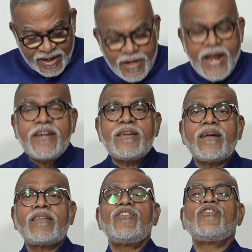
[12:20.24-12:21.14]

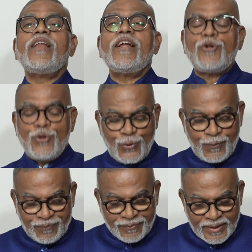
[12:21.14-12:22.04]
Later, this led
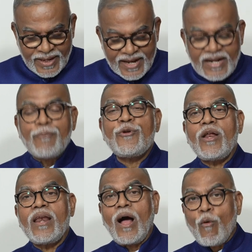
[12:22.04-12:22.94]
to a
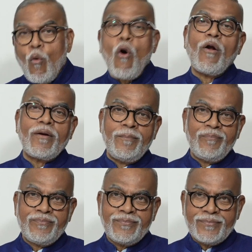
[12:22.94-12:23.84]
communal award,
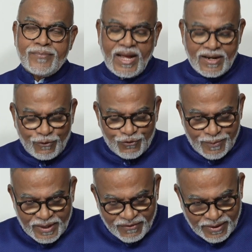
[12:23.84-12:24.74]

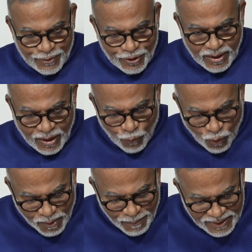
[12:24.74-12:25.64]
announcement of communal
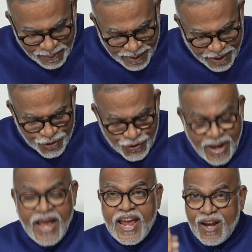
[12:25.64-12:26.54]
award by the British
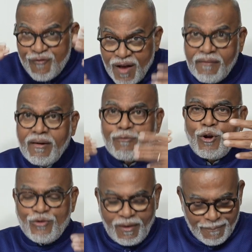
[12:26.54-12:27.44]
in favor of
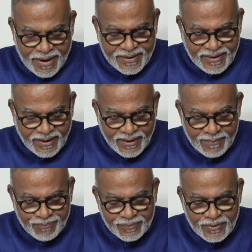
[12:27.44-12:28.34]
Dr. Ambedkar.
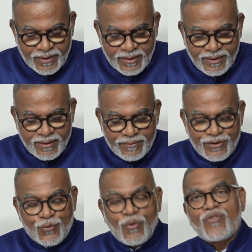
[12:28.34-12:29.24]

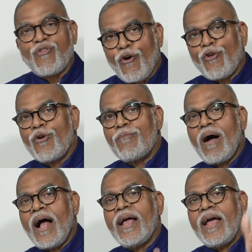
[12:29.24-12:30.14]
This was followed
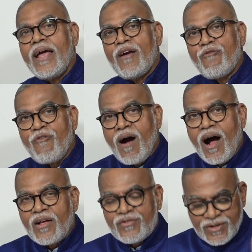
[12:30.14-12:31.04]
by a
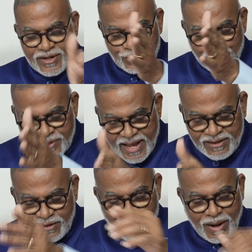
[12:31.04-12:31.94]
fast unto
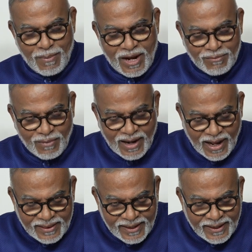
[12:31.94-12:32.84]
death by Mahatma
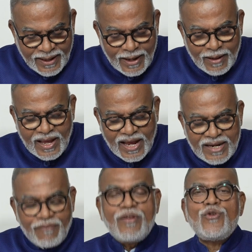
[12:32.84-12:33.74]
Gandhi
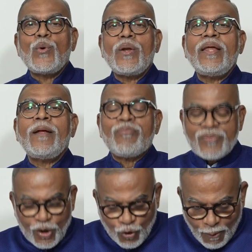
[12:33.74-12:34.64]
and eventually
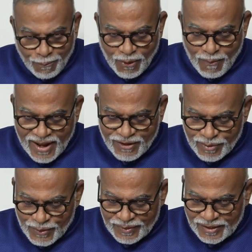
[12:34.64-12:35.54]
a compromise
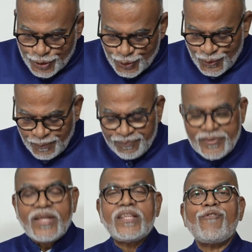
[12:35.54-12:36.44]
between the two
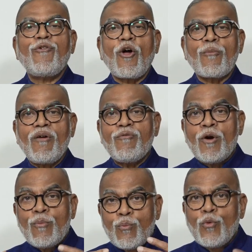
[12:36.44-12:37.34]
in the form of
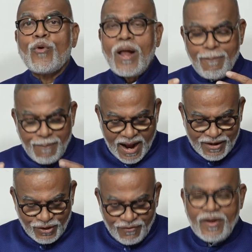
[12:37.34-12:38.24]
Pune
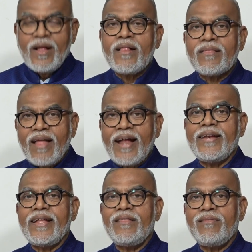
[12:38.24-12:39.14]
Pact of
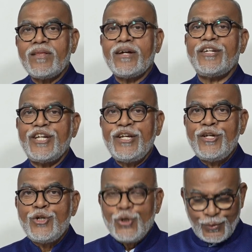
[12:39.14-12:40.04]

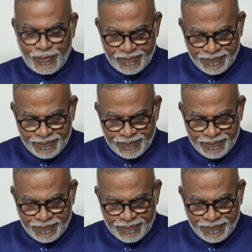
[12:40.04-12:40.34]
1932.